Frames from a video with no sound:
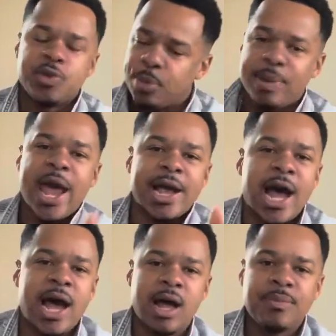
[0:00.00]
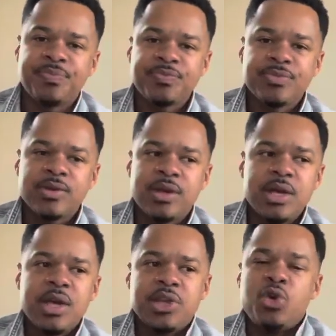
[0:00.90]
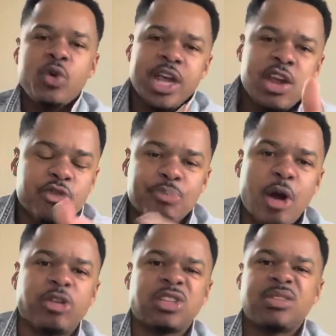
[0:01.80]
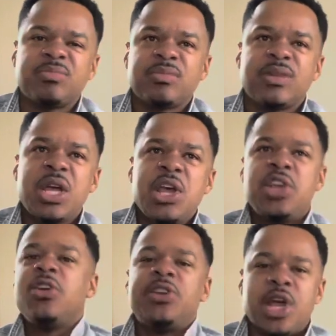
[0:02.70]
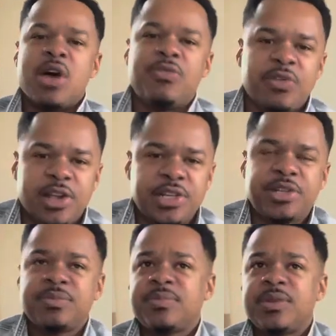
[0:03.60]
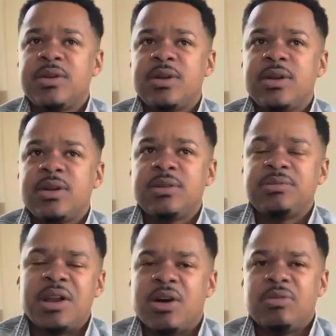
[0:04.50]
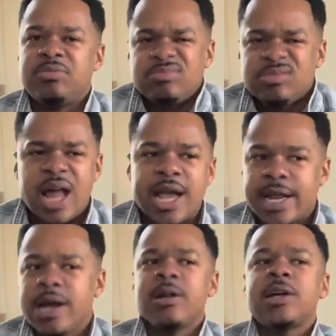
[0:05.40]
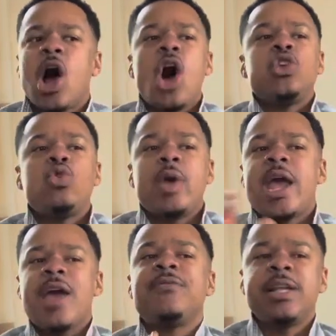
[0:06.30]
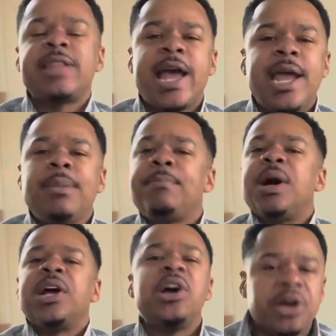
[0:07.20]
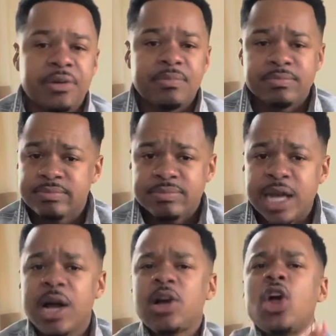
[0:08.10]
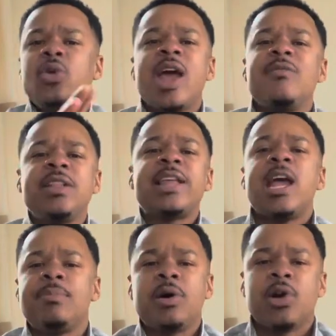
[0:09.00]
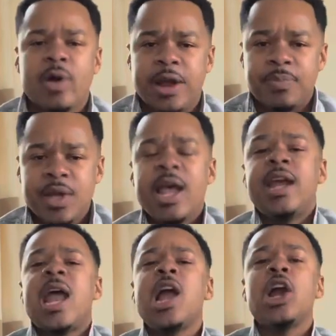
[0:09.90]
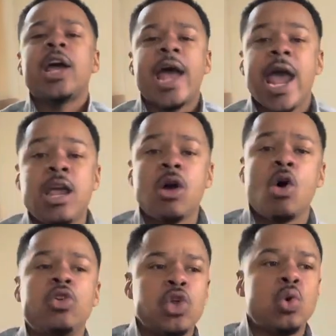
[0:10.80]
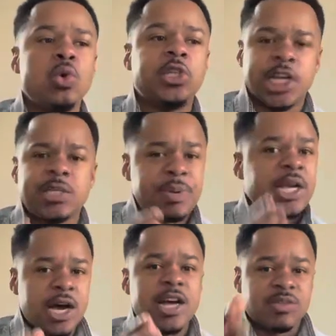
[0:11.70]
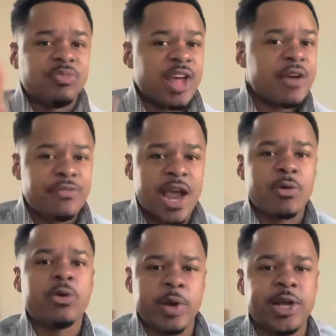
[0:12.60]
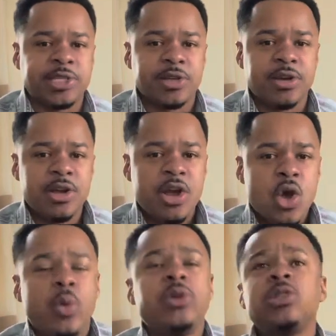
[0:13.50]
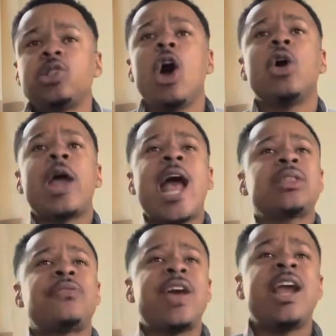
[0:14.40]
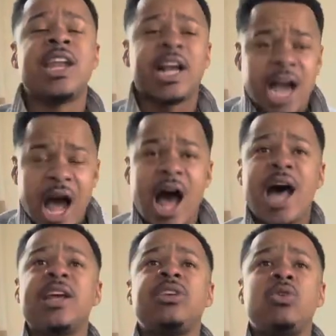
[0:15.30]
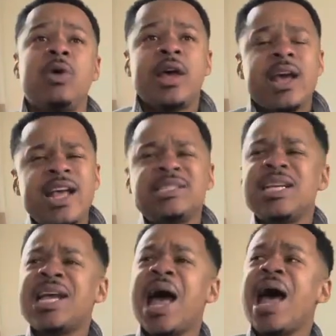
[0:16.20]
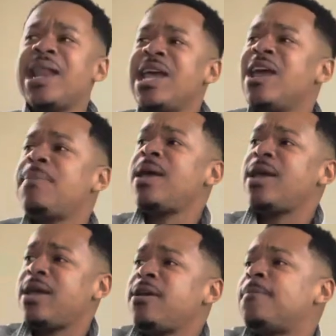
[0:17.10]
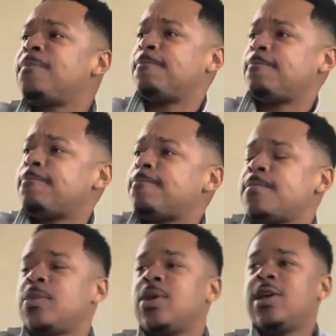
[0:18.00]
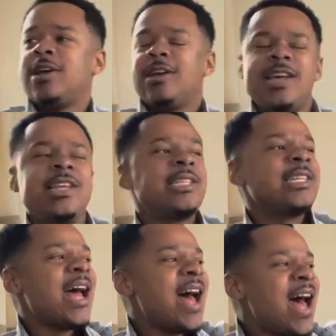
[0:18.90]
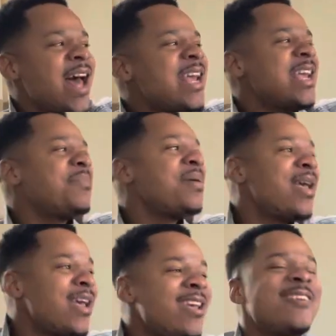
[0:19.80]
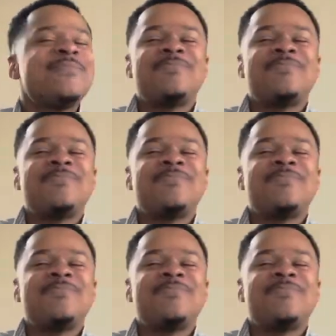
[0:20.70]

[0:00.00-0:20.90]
You the bad guy. You an evil person. You're devilish. You know, like they're going to call you everything but good. They're going to call you everything but great. And they're going to hate on you just because of that very reason. When you start activating the God in you, it's the God in me. It's the God in me.